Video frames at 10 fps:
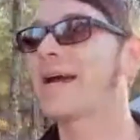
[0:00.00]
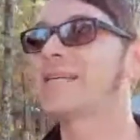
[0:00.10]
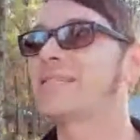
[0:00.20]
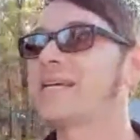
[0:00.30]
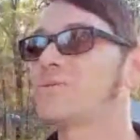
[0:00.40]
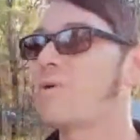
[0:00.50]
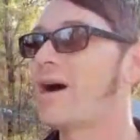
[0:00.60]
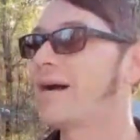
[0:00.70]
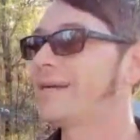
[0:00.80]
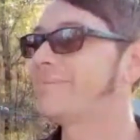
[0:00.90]
I guess that's
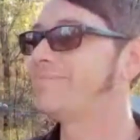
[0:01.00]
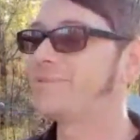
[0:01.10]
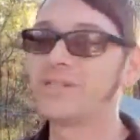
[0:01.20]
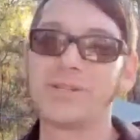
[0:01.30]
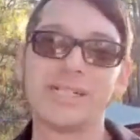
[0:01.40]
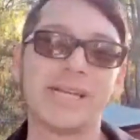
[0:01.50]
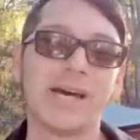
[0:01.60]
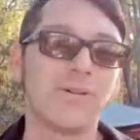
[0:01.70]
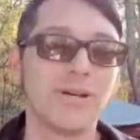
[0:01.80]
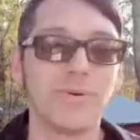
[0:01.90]
why, you know, they
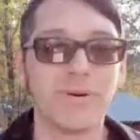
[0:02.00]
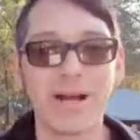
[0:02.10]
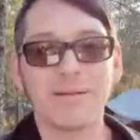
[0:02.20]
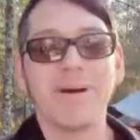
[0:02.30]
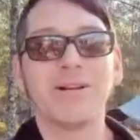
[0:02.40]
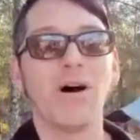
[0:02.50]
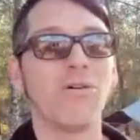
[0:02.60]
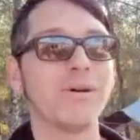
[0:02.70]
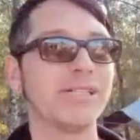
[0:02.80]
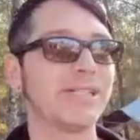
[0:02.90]
tell you and recommend
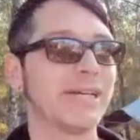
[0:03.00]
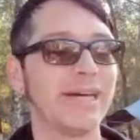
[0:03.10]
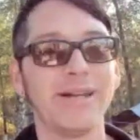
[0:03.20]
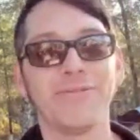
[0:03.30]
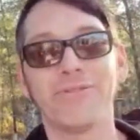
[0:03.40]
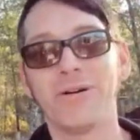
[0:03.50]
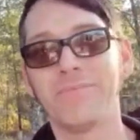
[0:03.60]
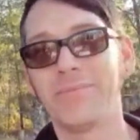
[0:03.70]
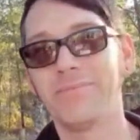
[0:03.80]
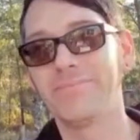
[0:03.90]
always to get it
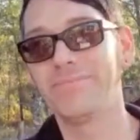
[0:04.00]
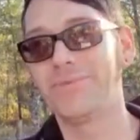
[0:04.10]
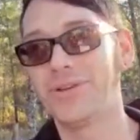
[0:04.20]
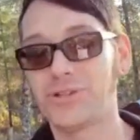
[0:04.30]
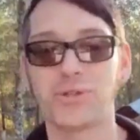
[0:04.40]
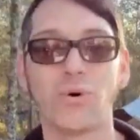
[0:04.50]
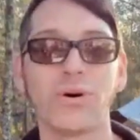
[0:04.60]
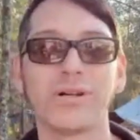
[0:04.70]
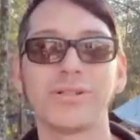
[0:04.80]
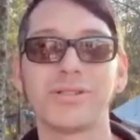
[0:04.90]
from the
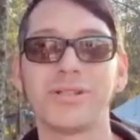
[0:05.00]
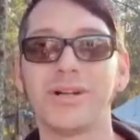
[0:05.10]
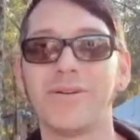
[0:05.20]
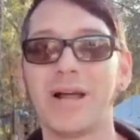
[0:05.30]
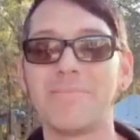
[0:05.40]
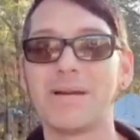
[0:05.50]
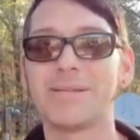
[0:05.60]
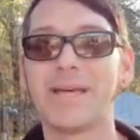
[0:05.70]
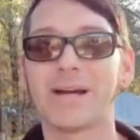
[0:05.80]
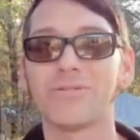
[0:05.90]
source. You know what I
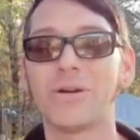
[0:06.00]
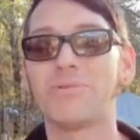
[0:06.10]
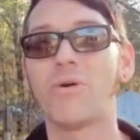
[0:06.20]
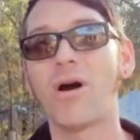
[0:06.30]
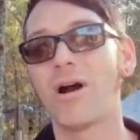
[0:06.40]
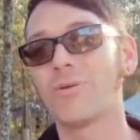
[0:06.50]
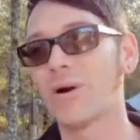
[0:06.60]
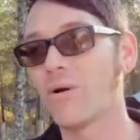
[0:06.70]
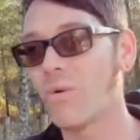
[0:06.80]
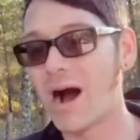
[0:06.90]
mean? That crypto
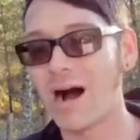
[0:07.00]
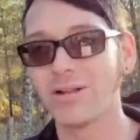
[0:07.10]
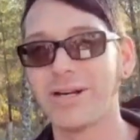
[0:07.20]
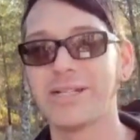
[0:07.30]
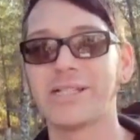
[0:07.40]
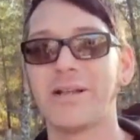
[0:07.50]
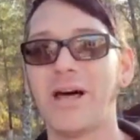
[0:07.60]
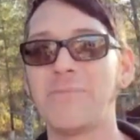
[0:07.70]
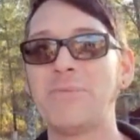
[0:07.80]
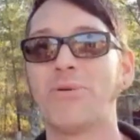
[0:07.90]
hardware wallets, a
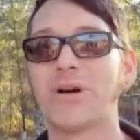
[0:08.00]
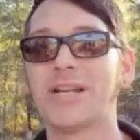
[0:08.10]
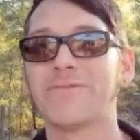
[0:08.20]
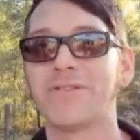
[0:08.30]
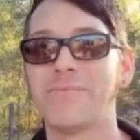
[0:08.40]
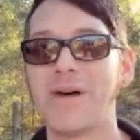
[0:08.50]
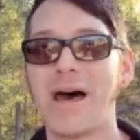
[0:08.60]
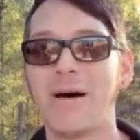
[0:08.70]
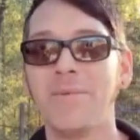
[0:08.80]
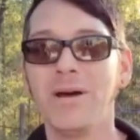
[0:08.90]
lot of people get them from them.